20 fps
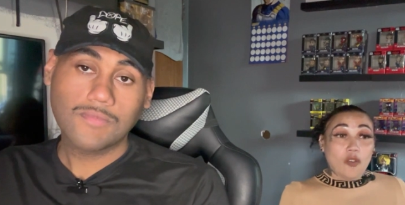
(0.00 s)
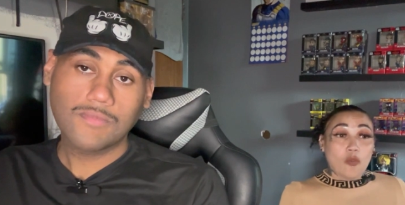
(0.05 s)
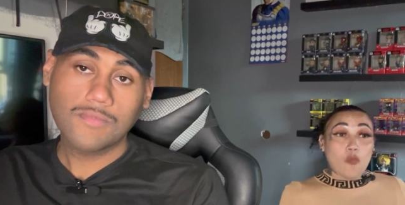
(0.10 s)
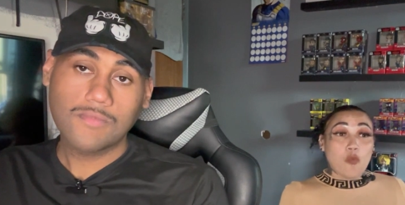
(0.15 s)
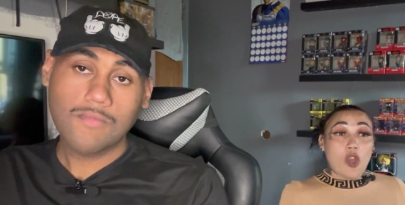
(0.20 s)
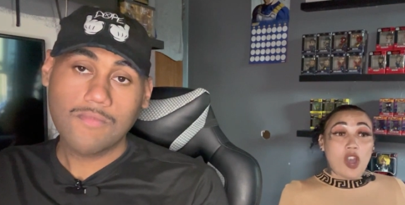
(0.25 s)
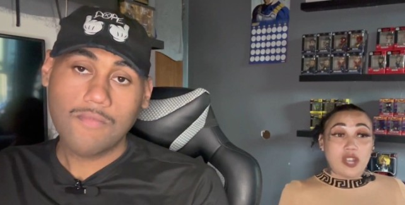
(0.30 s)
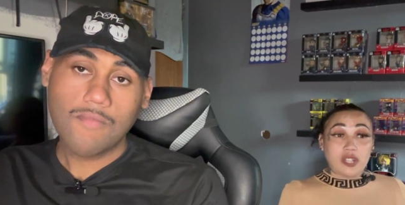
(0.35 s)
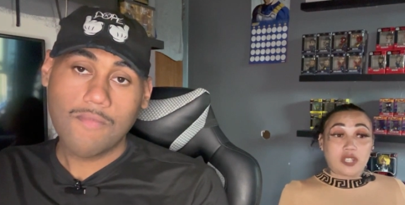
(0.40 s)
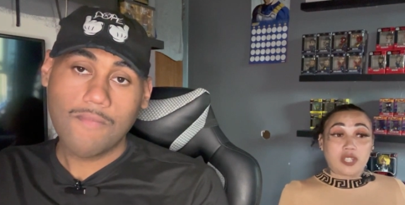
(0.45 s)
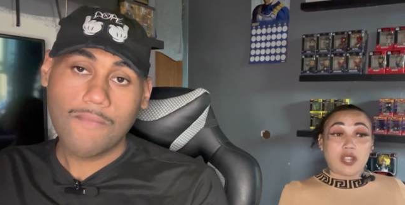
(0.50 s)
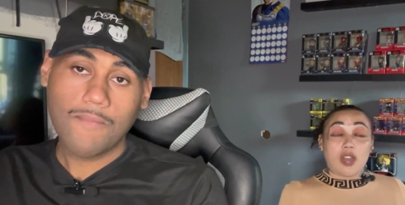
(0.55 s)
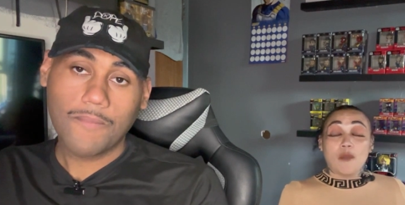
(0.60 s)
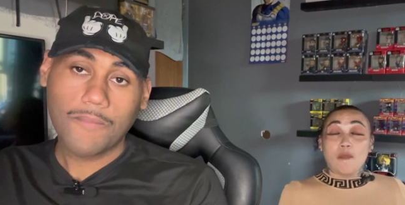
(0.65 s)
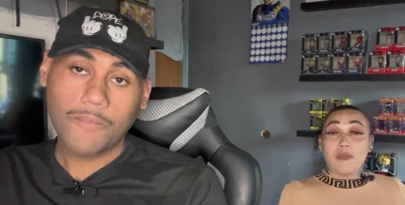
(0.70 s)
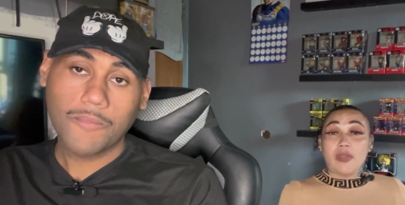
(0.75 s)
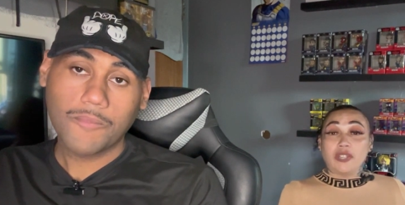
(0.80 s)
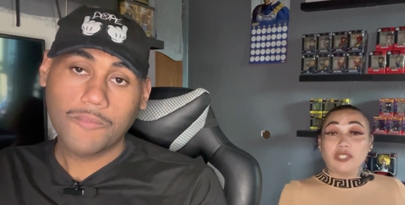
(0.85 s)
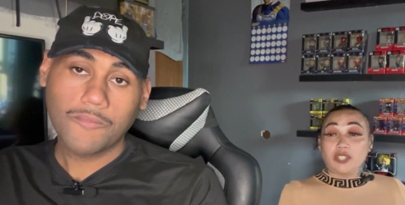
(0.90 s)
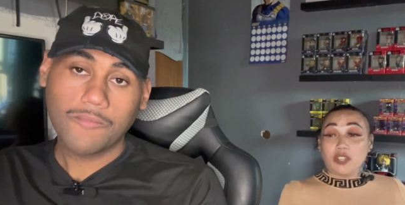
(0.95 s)
Speaker 1: was
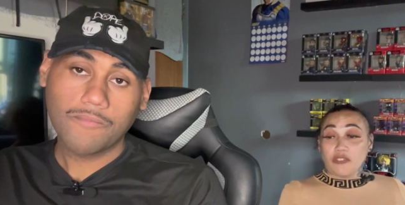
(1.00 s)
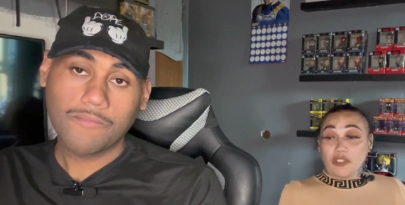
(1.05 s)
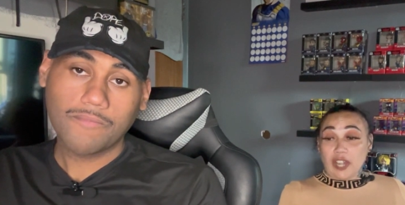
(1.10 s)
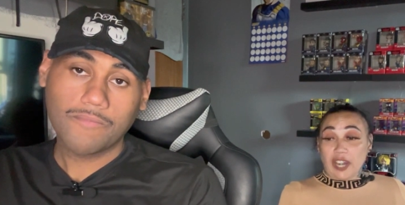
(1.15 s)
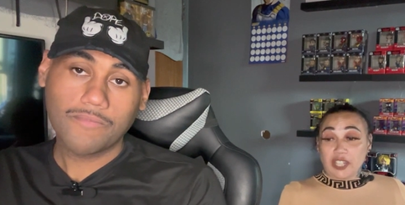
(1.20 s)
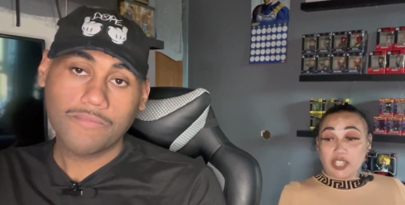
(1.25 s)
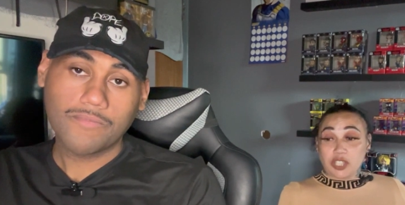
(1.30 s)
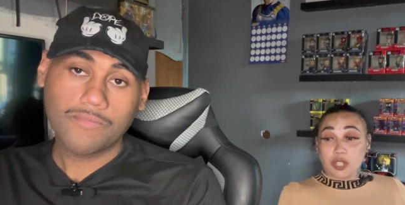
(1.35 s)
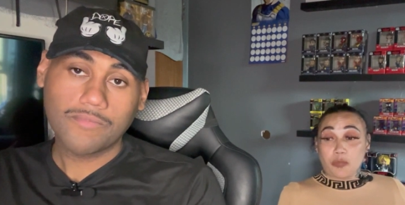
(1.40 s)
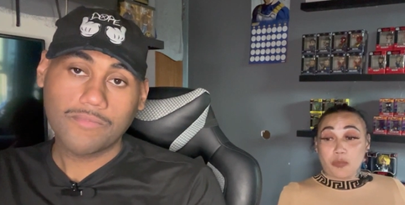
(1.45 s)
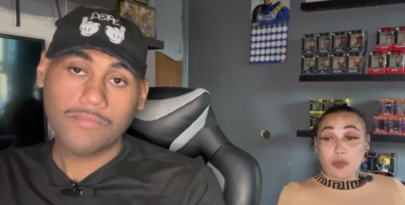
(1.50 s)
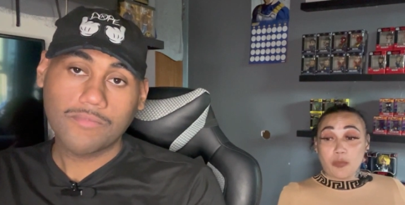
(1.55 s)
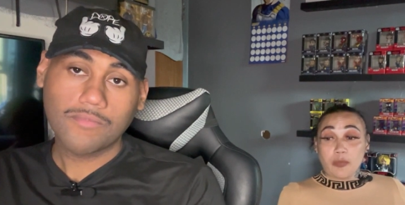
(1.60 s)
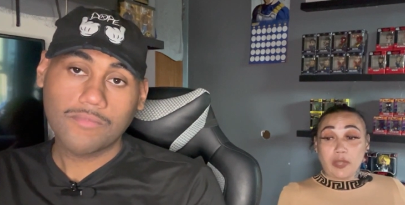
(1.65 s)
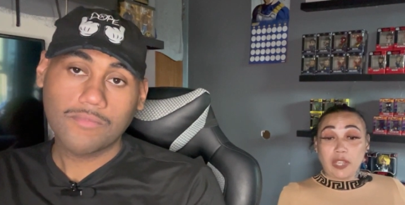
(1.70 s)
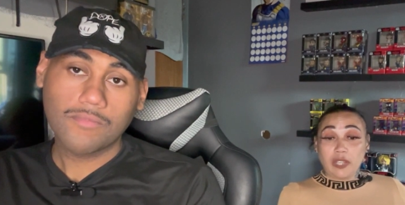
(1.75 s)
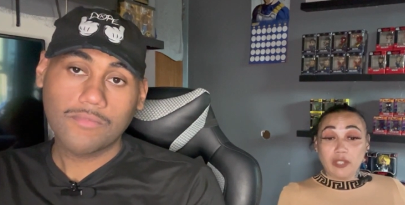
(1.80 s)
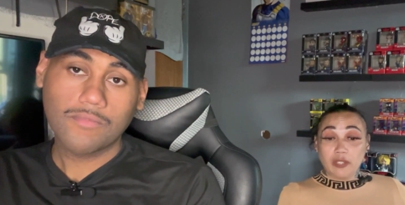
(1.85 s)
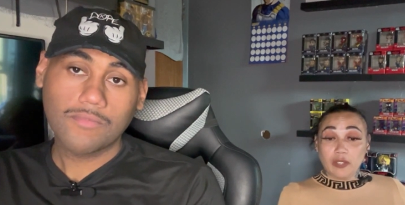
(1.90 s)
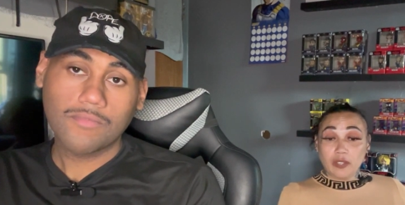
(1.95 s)
amend the relationship with
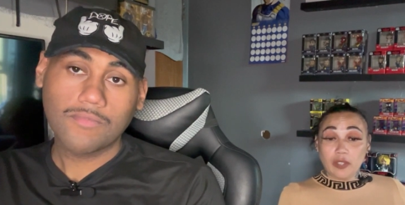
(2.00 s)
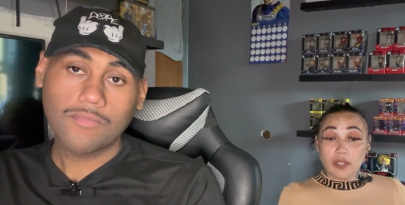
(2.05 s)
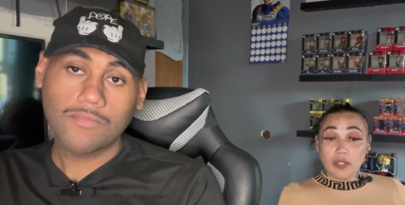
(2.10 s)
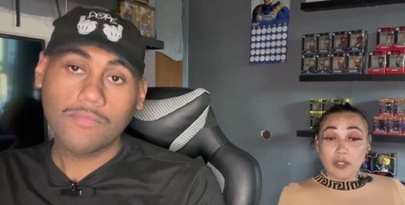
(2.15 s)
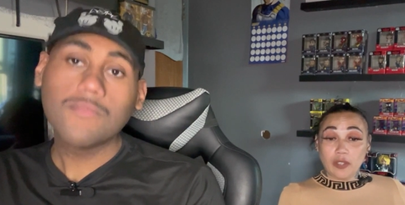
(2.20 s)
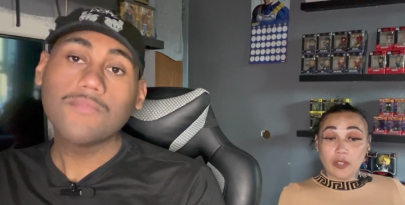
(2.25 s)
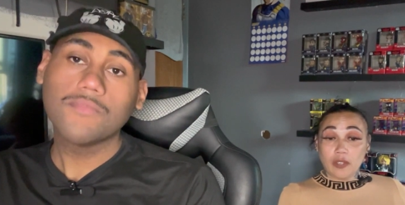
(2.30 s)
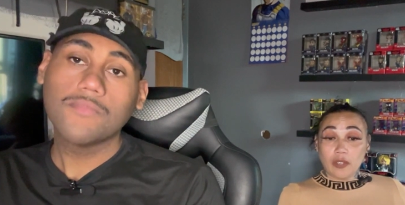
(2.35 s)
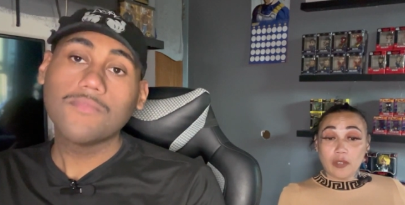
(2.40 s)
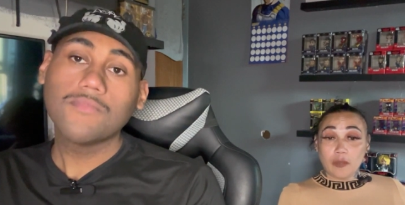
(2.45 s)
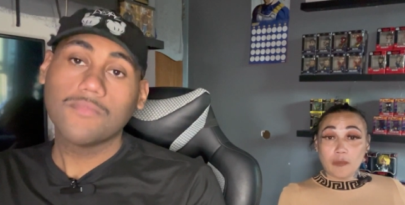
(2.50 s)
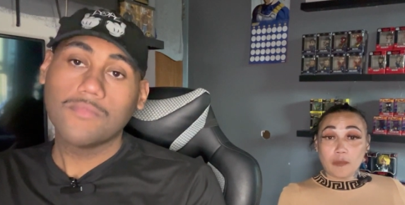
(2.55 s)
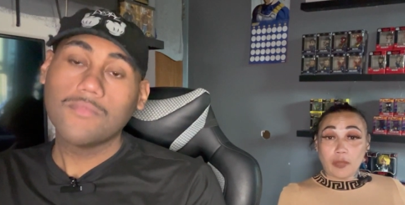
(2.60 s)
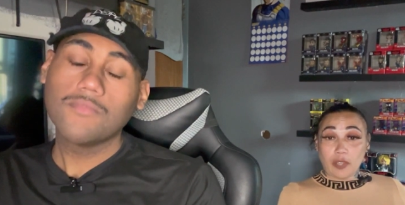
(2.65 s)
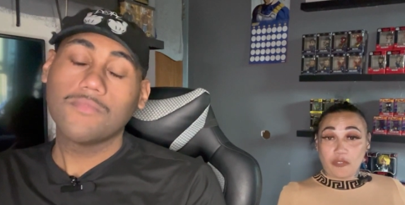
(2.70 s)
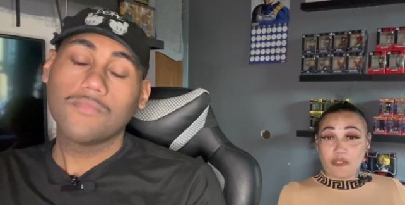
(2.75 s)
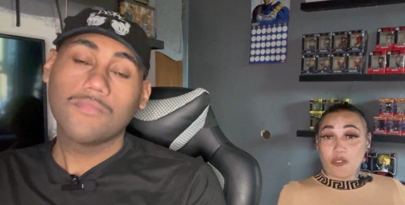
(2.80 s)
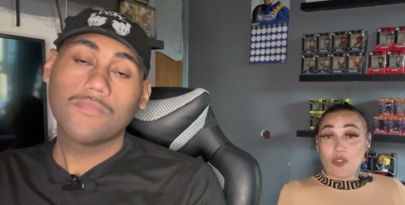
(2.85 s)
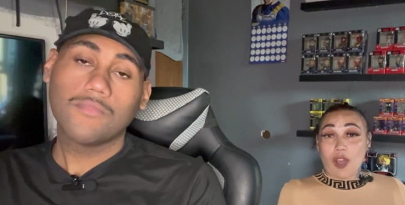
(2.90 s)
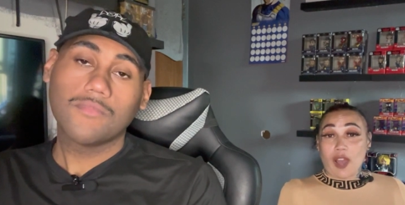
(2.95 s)
me
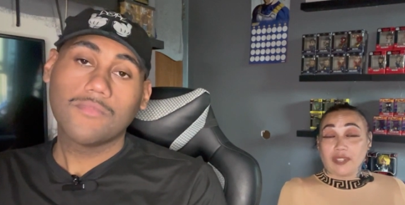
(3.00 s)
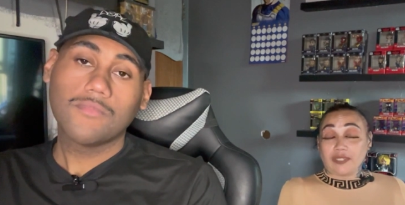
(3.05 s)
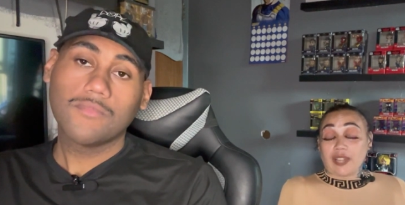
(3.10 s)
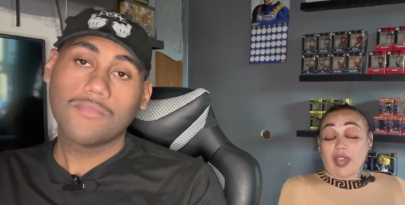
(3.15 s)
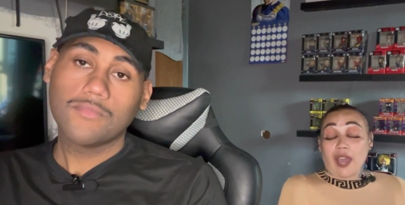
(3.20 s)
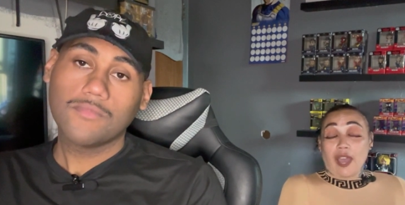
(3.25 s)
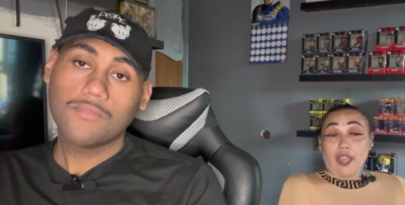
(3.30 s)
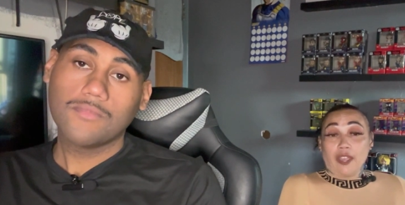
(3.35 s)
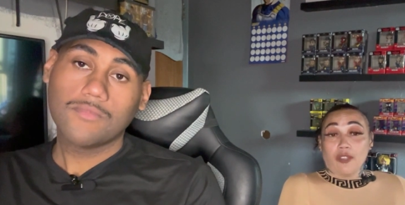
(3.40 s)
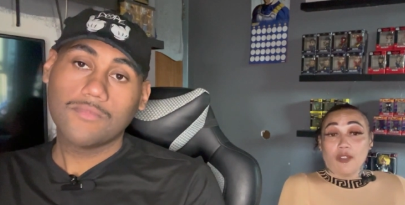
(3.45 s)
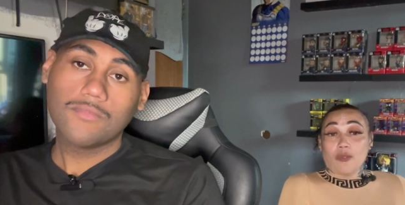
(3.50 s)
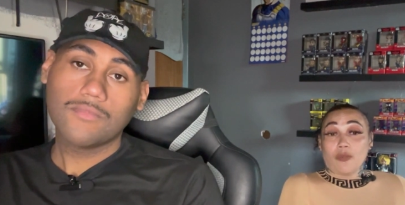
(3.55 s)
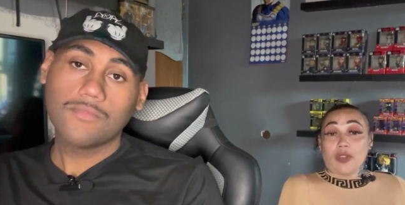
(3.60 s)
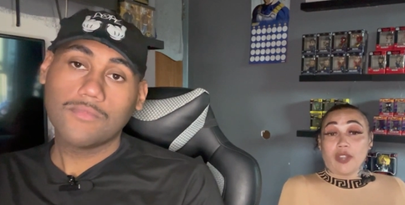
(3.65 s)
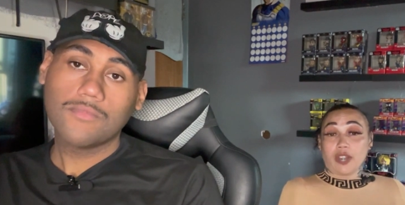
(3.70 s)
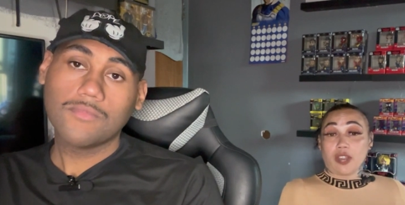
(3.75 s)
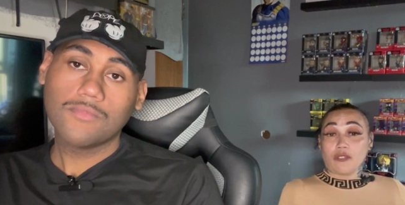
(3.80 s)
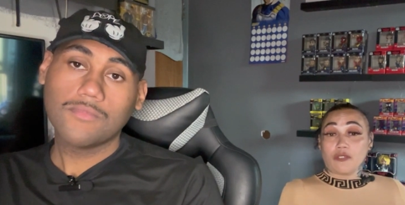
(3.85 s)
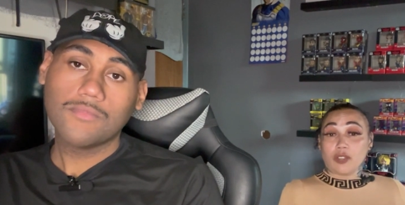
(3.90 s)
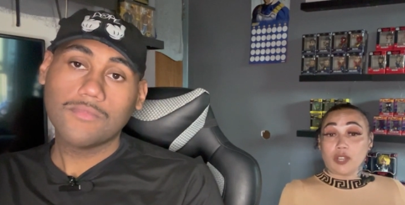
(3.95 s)
before I die or
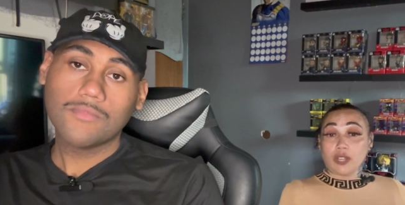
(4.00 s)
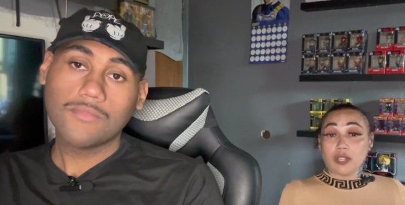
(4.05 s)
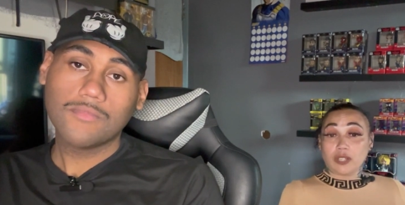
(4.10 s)
whatever,